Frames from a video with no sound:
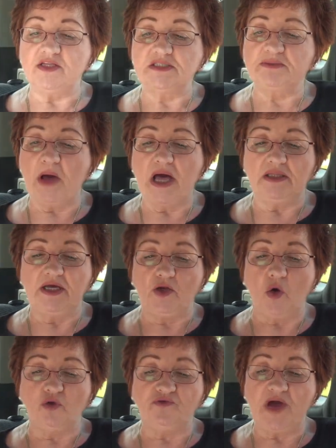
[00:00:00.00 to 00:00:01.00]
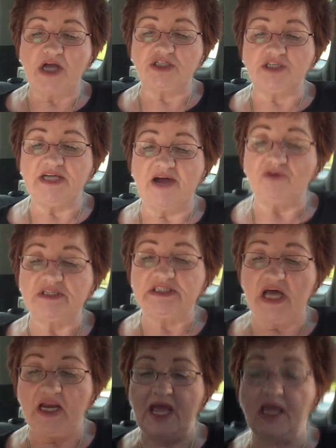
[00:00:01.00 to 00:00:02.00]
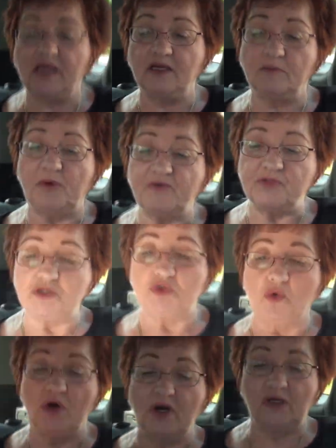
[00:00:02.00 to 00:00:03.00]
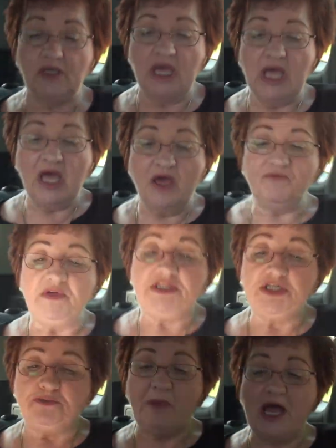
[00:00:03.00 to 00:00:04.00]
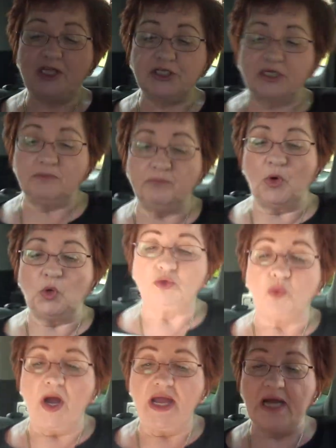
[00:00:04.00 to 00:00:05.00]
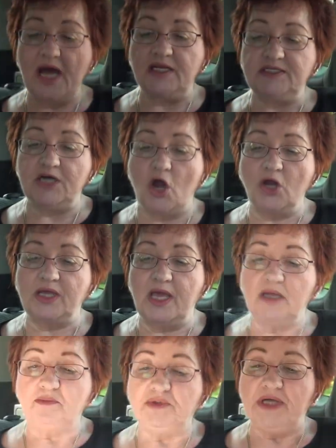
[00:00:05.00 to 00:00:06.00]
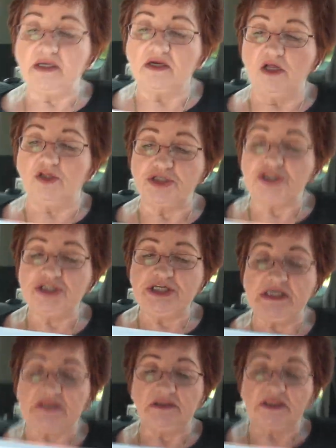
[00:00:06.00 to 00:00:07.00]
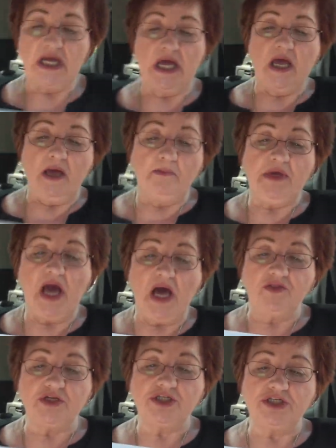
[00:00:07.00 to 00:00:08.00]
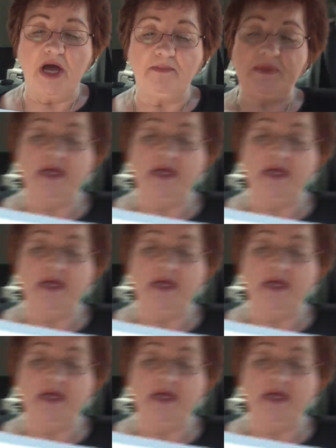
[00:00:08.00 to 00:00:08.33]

and the spotlit old-fashioned tavern sign hanging above the door. Vintage magic in bold white on a dark eggplant-colored shield. Behind the shop